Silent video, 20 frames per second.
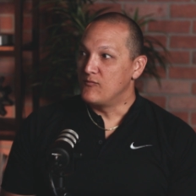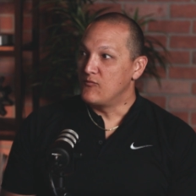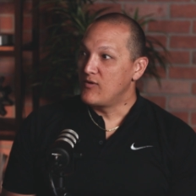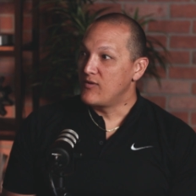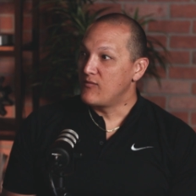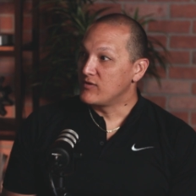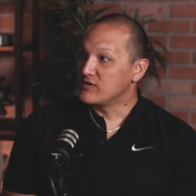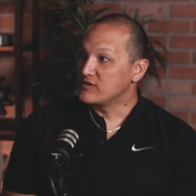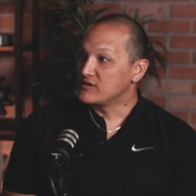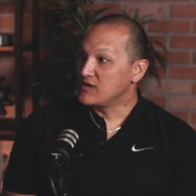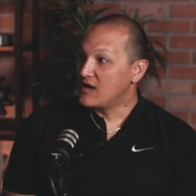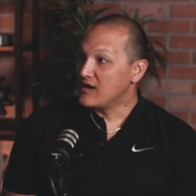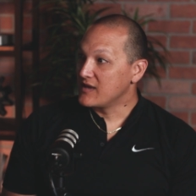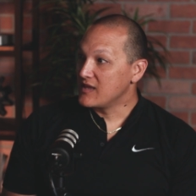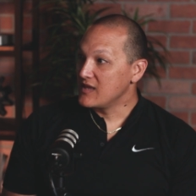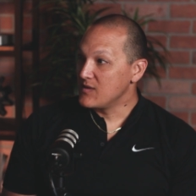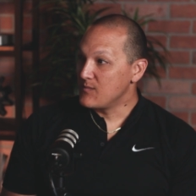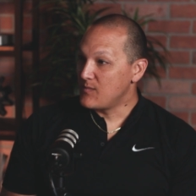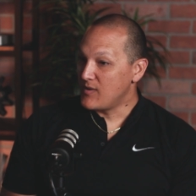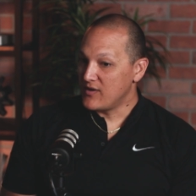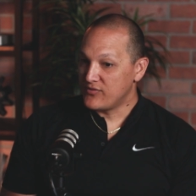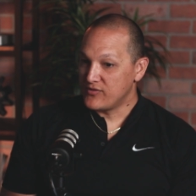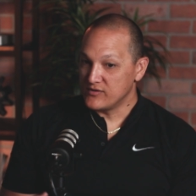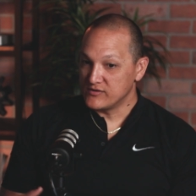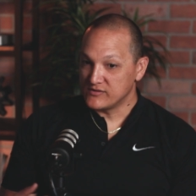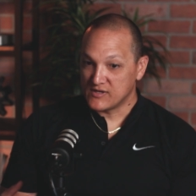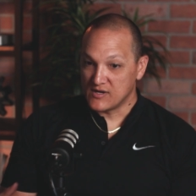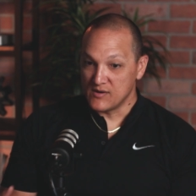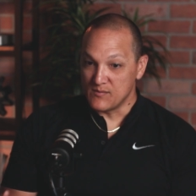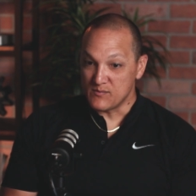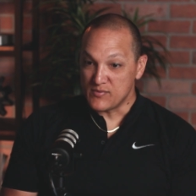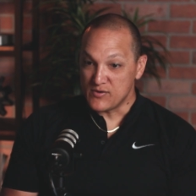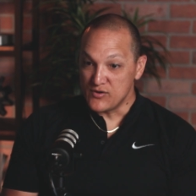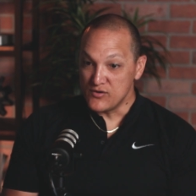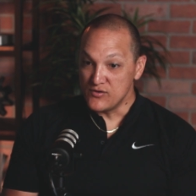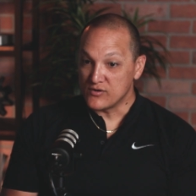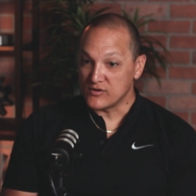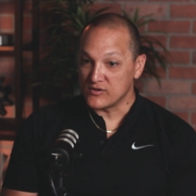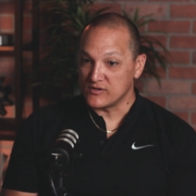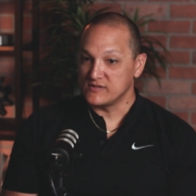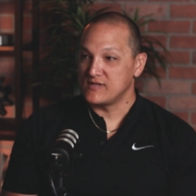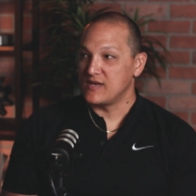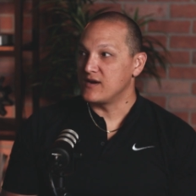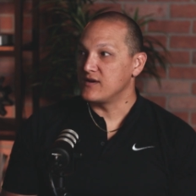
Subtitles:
When we're talking about those computers